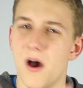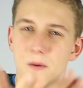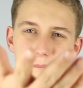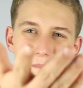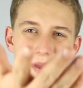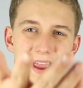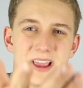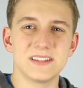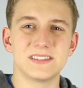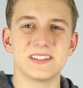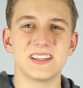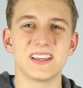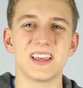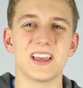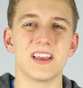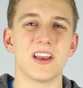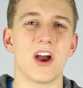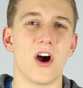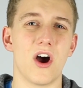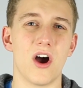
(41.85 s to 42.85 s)

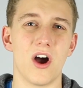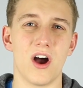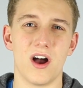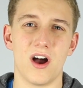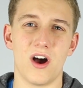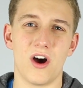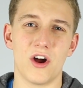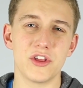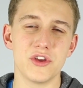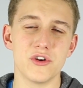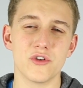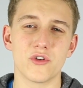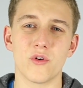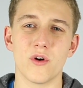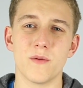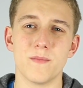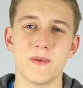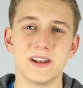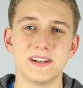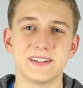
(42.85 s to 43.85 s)
amazing audio
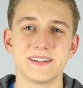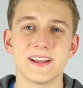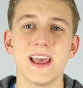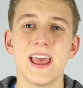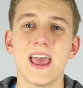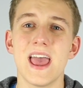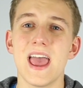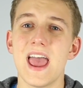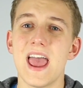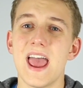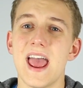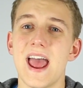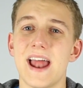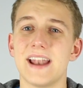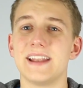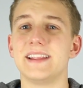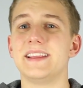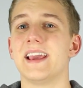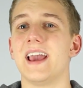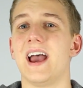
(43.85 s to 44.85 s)
equipment,
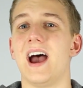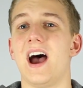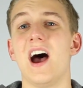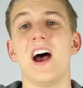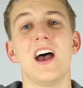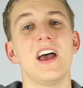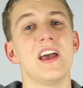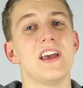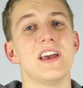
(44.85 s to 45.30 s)
and yeah,